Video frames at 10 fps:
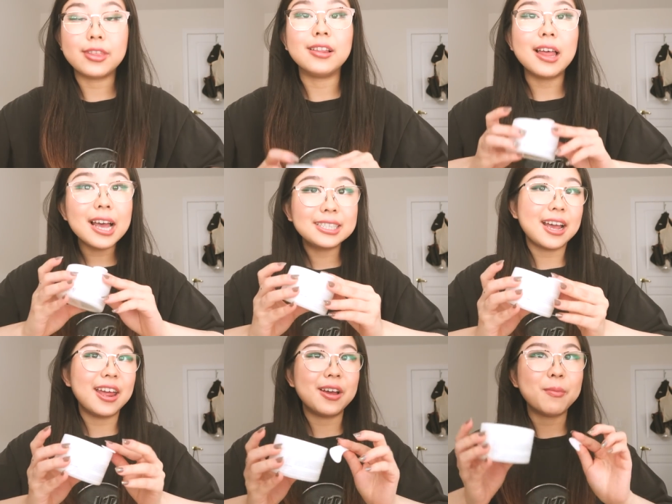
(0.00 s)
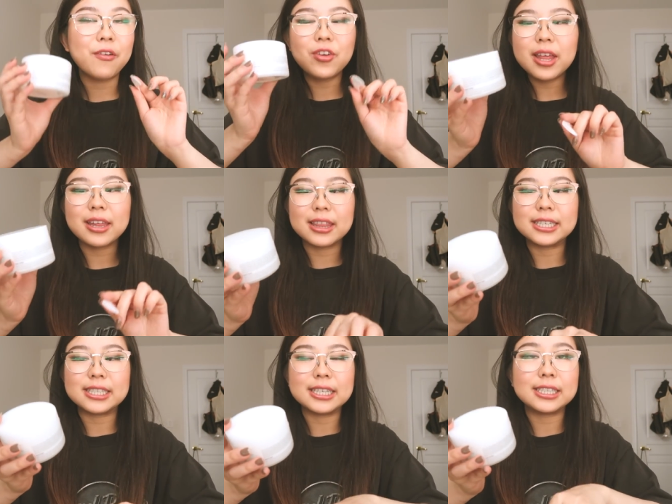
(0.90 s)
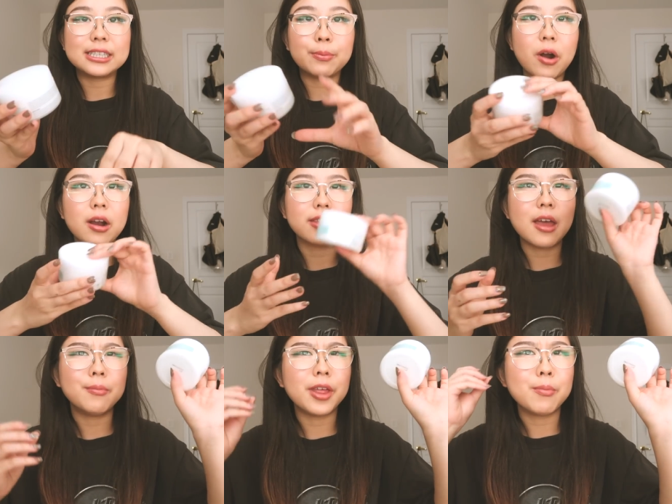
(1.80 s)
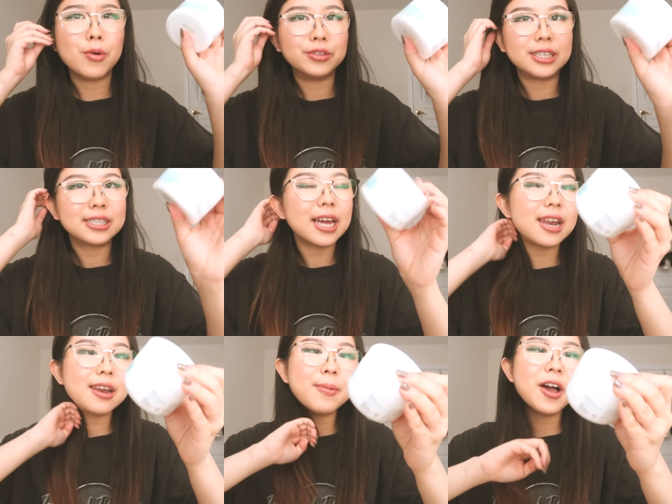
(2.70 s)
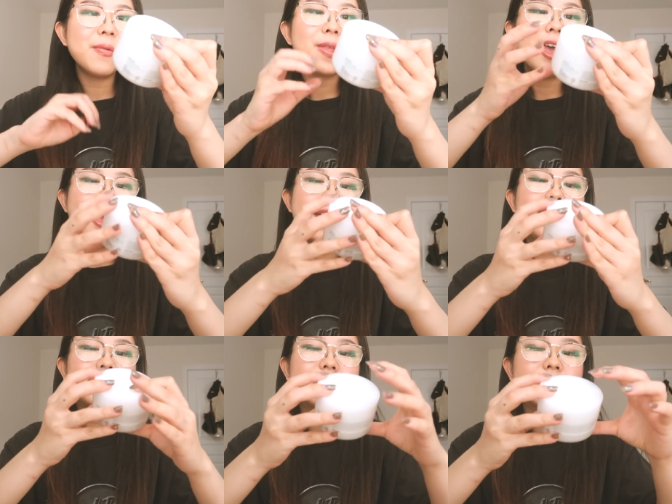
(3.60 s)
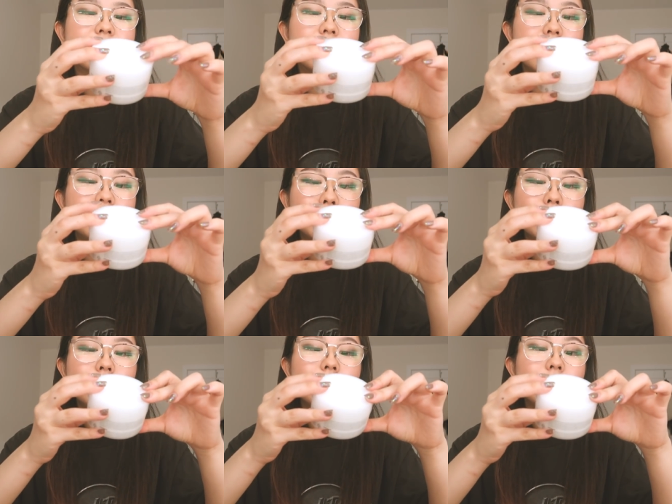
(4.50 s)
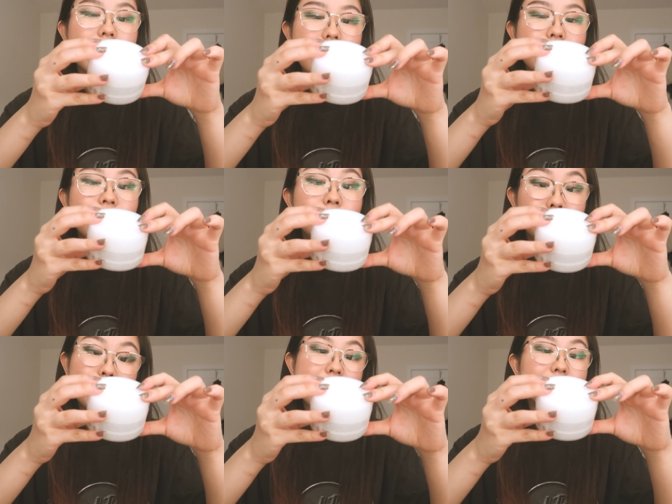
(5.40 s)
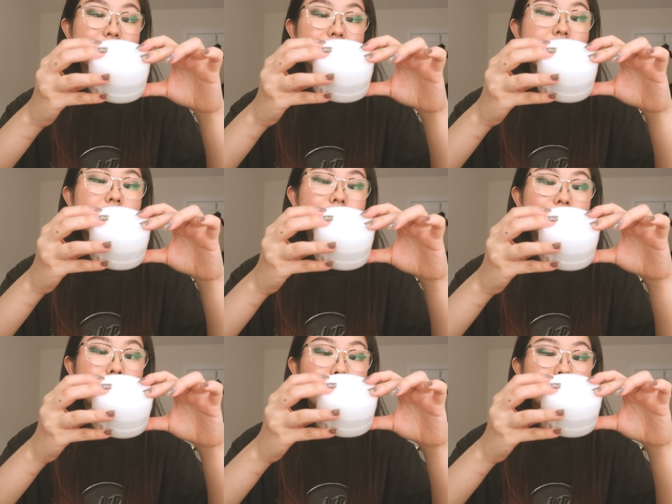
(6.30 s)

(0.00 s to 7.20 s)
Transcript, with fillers: the last item, I feel like this is the product that I'm like most excited about. It is this Glacial Clay Facial Mask. So